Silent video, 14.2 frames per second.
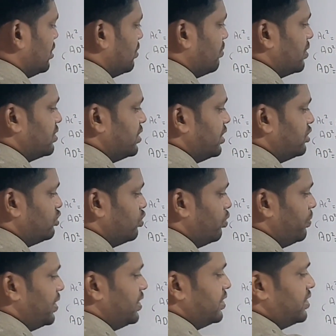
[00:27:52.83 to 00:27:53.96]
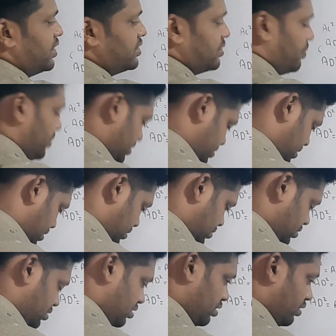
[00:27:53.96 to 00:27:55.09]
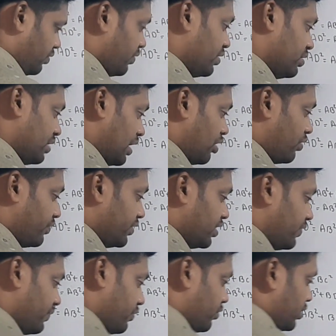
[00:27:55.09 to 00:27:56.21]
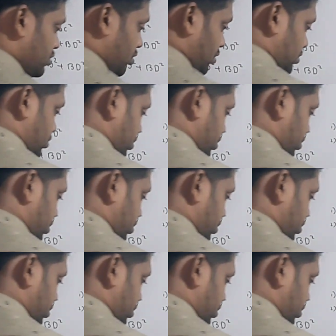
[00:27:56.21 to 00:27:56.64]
but there is no BD, there is a BC. With along with that 4 is also